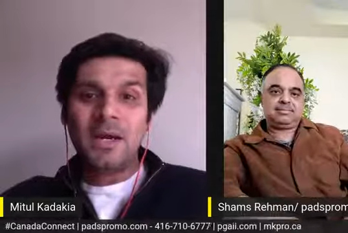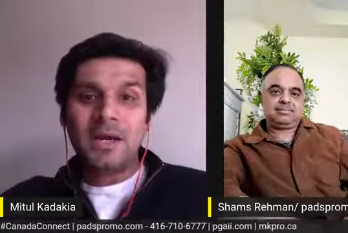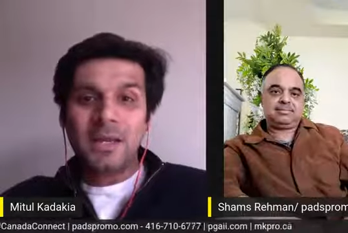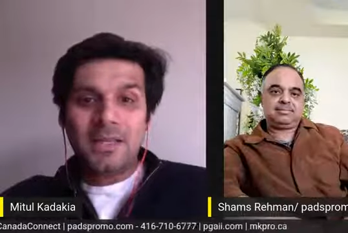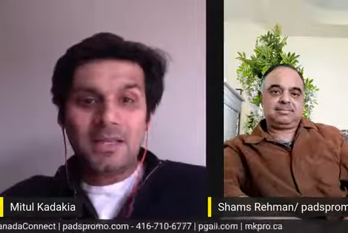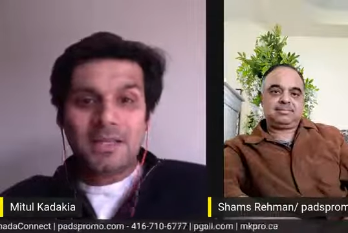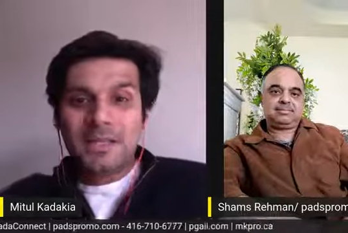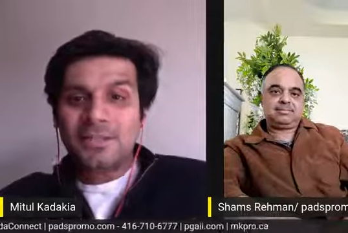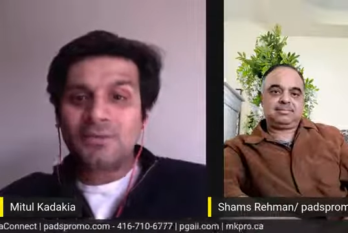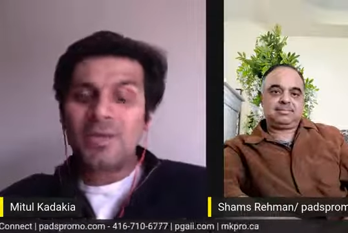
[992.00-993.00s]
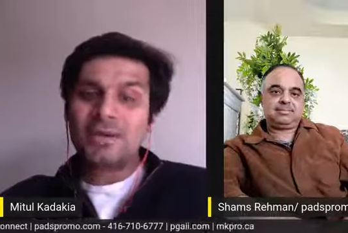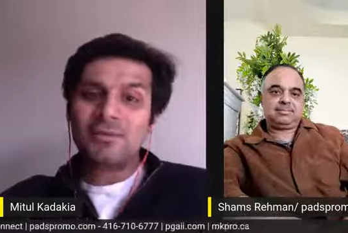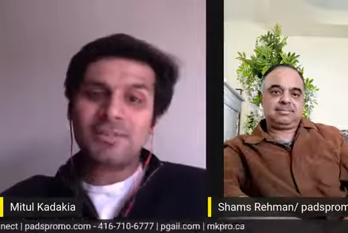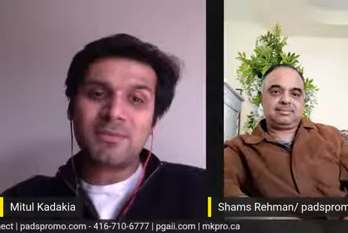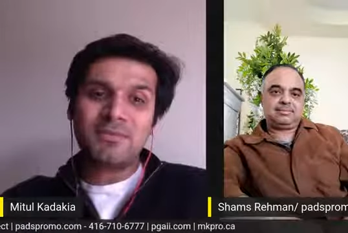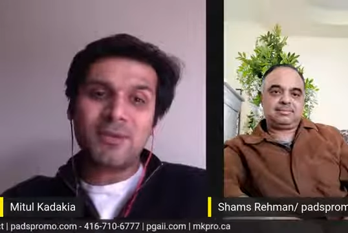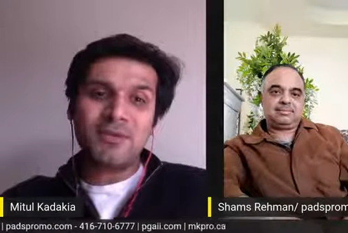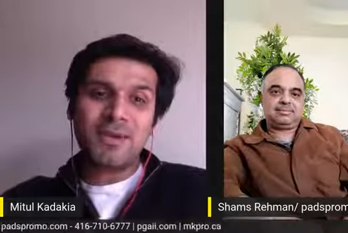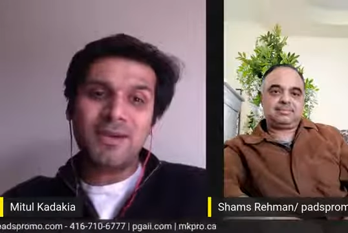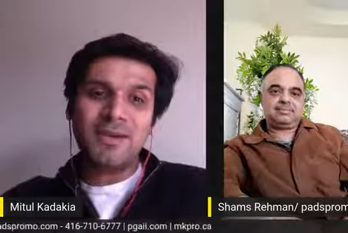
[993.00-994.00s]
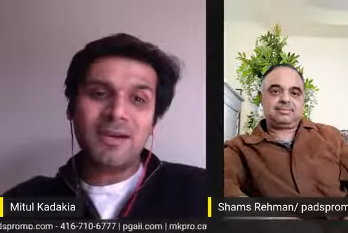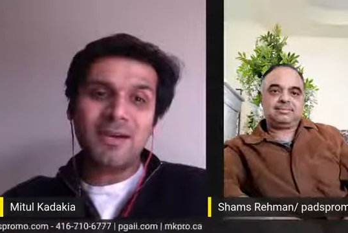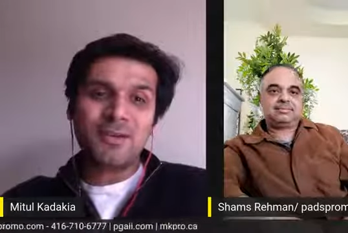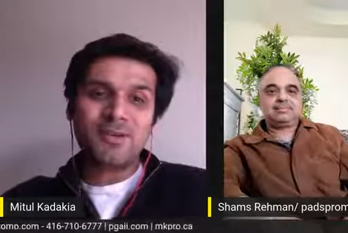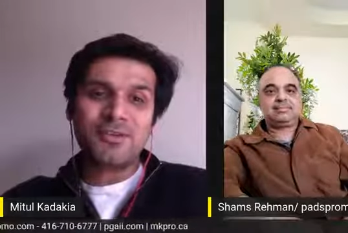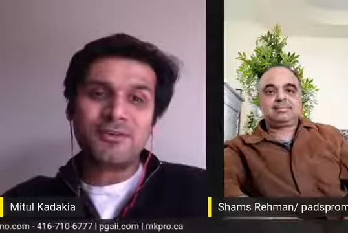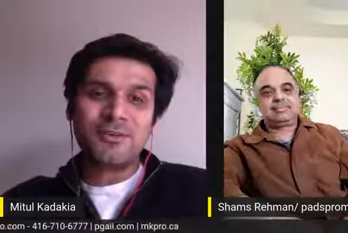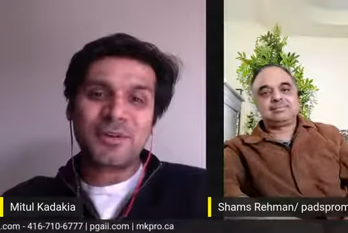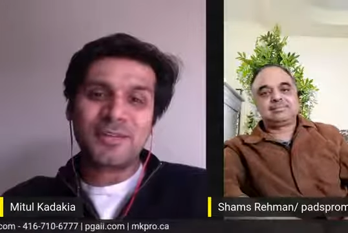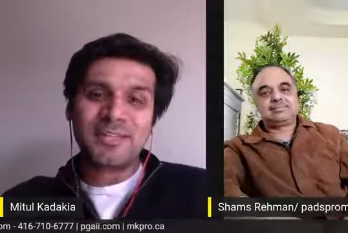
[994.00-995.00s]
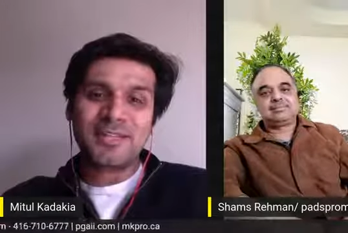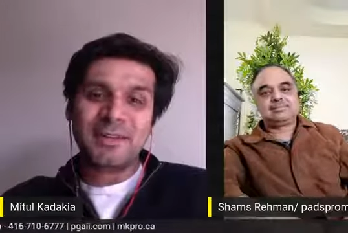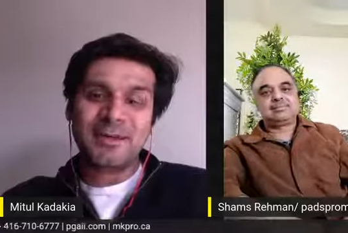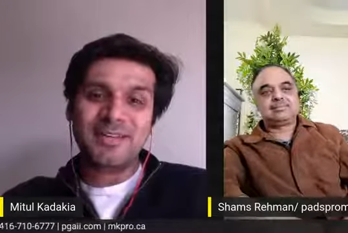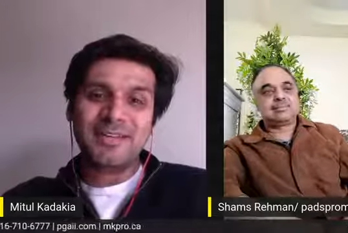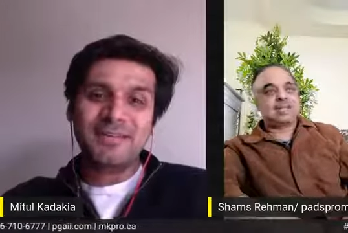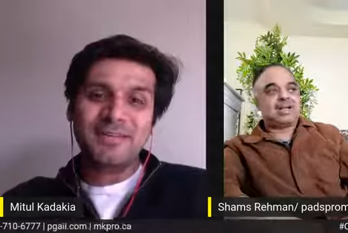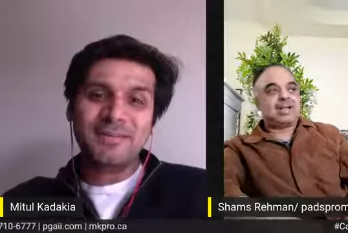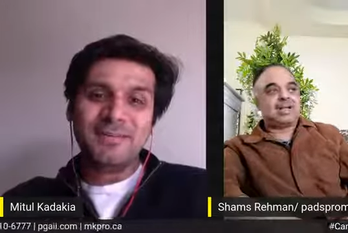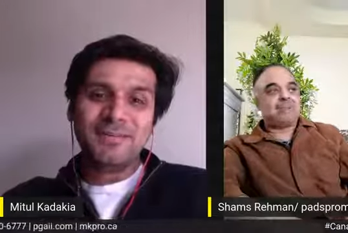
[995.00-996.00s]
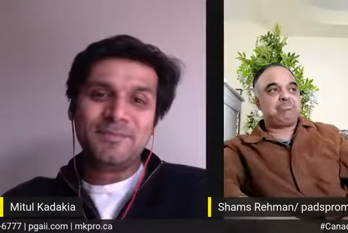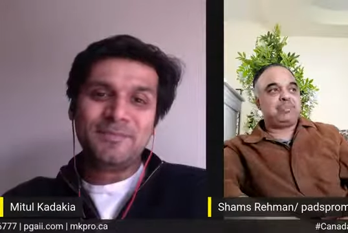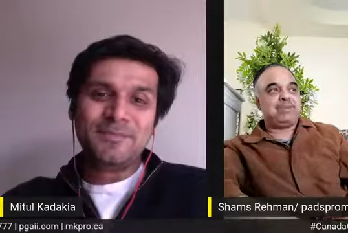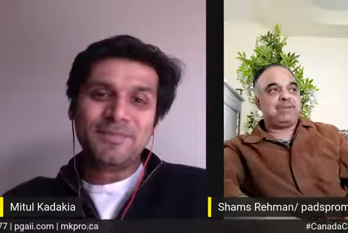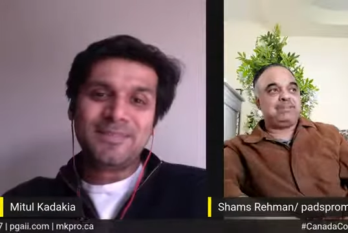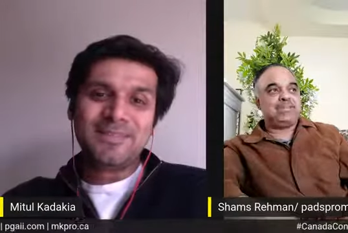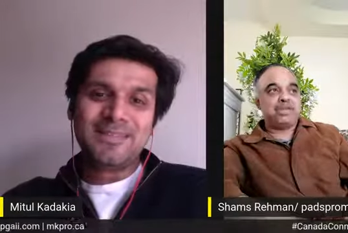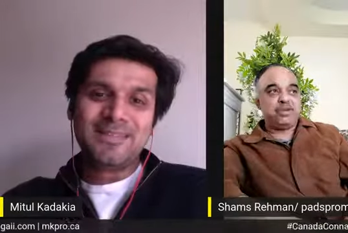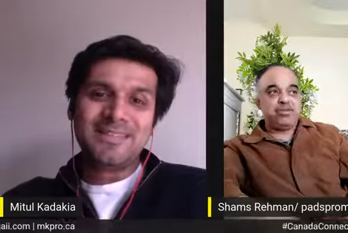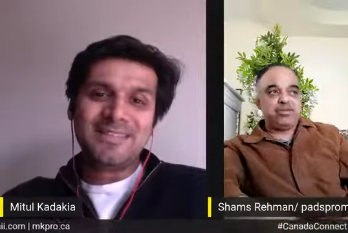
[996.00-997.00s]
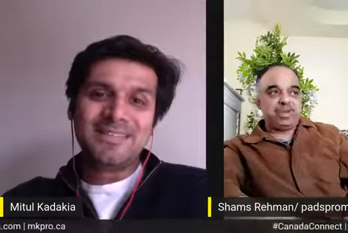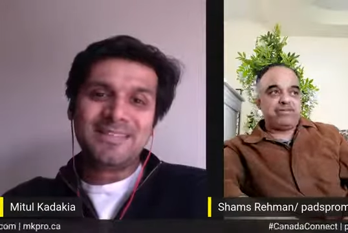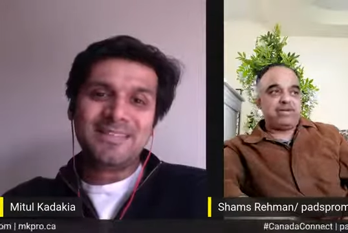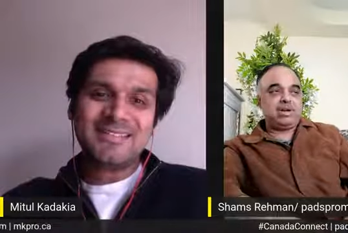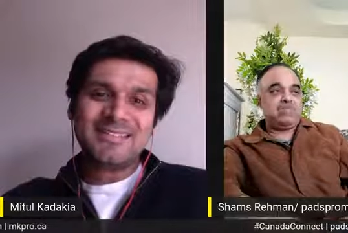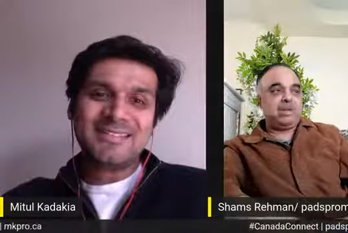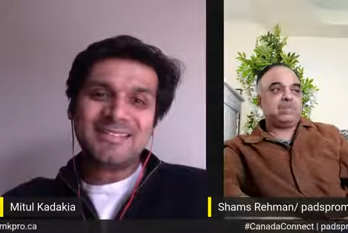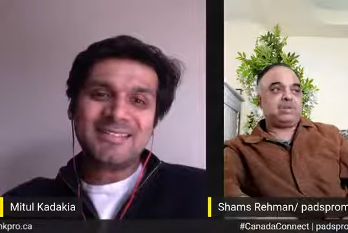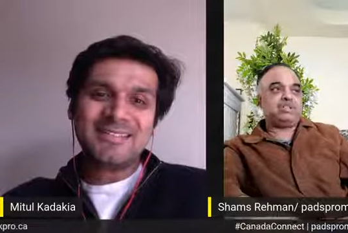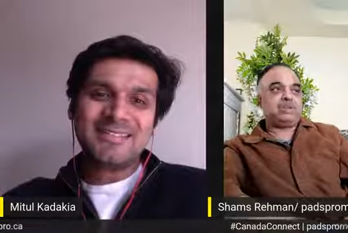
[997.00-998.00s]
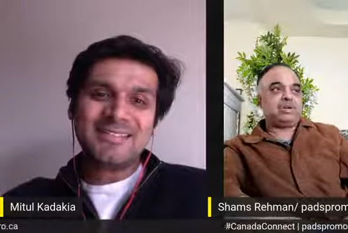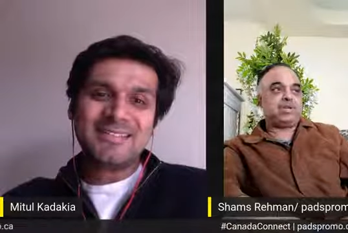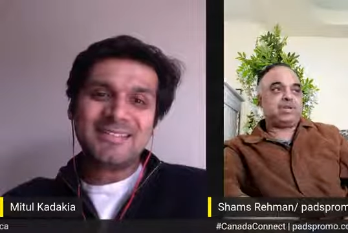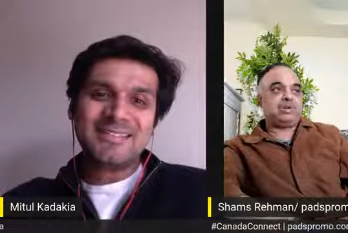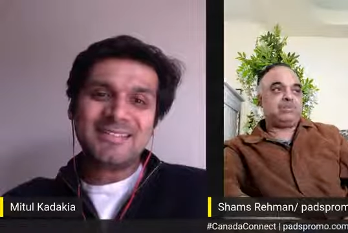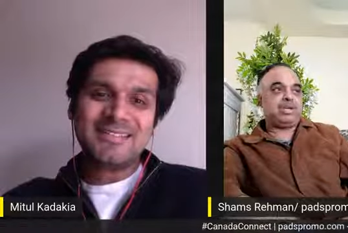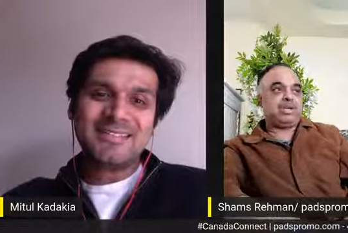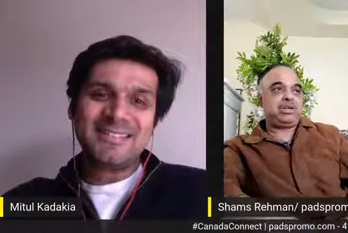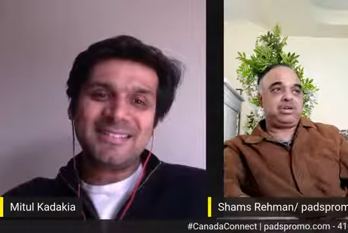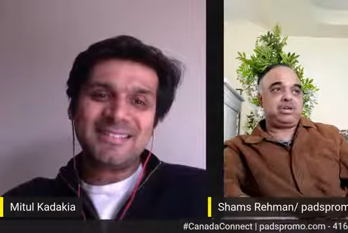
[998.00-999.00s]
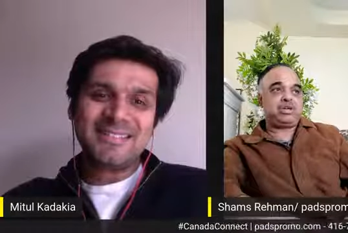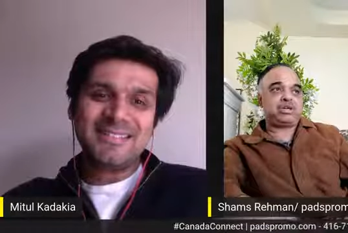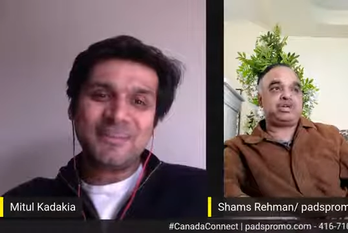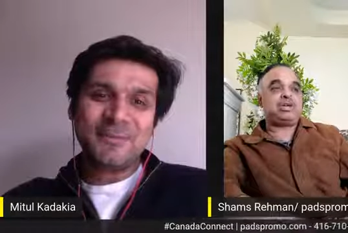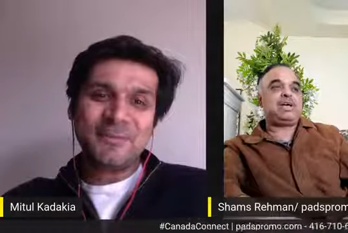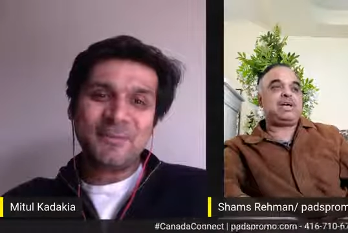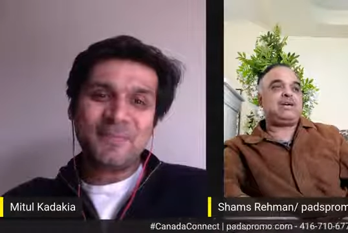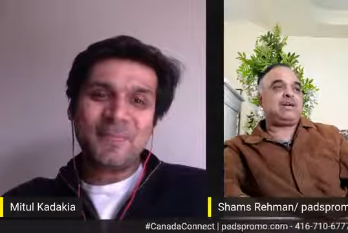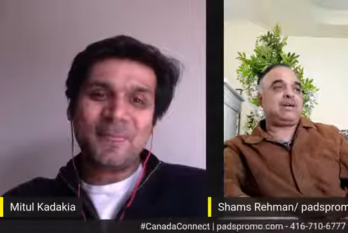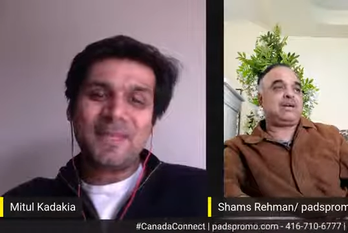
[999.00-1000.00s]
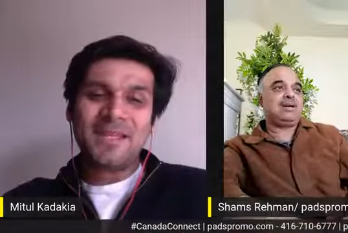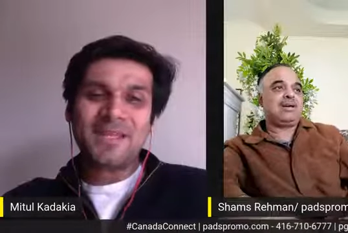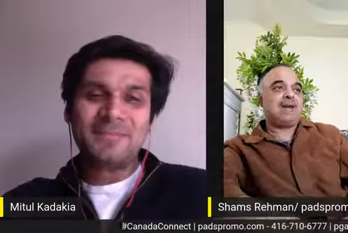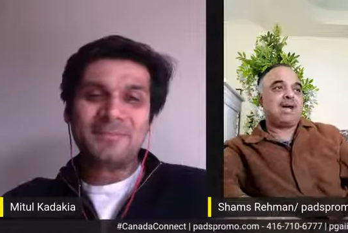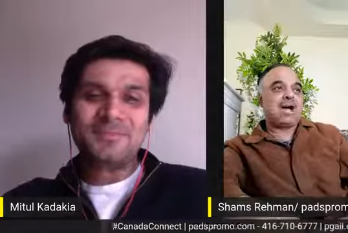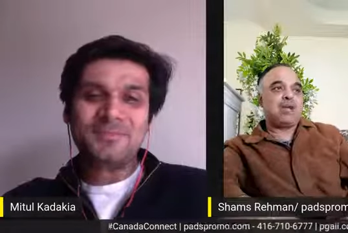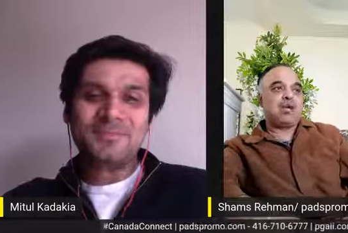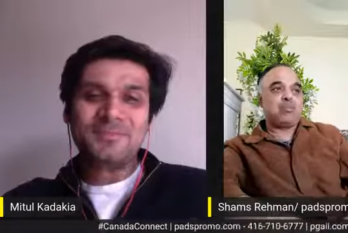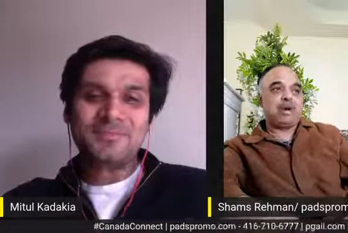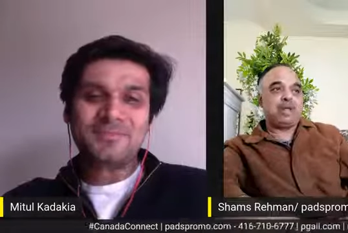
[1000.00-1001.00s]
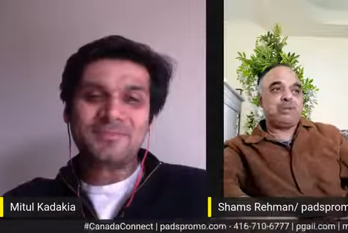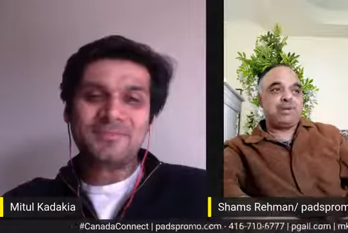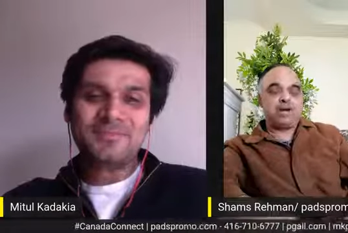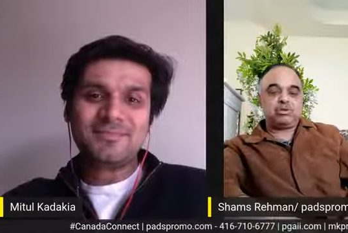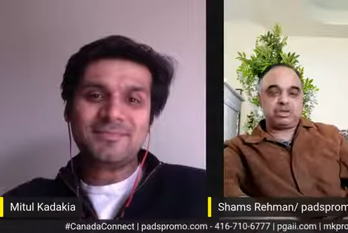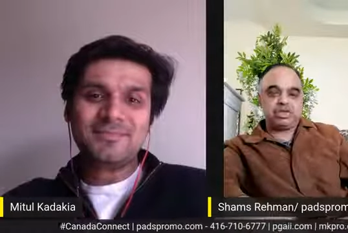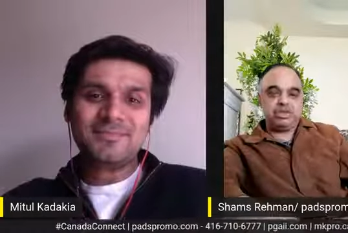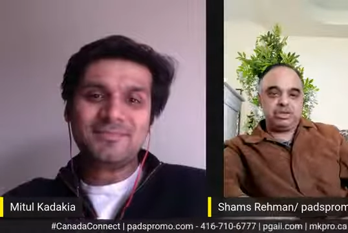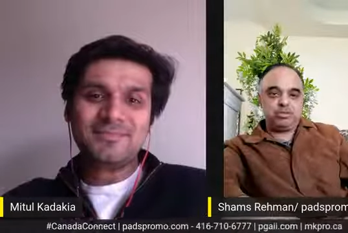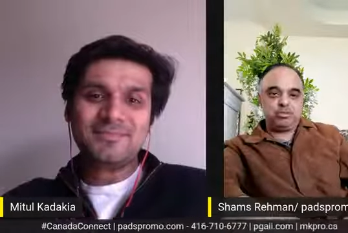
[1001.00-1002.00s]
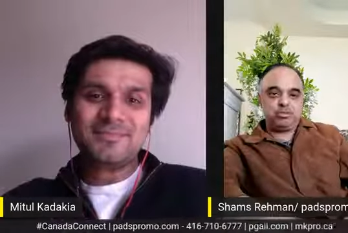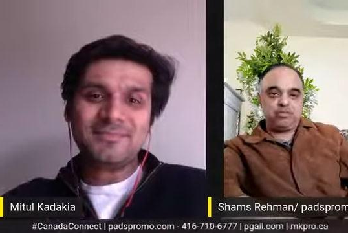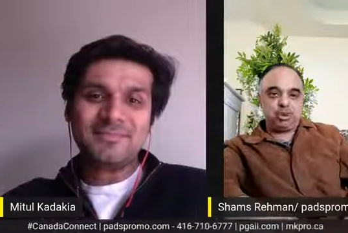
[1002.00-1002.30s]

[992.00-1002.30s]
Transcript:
Speaker 1: uh, Anything else you'd like to say before we uh, close off for today, Mr. Rehman?
Speaker 2: Uh, thank you very, very much for taking me on your show. And I hope I'll be now seeing you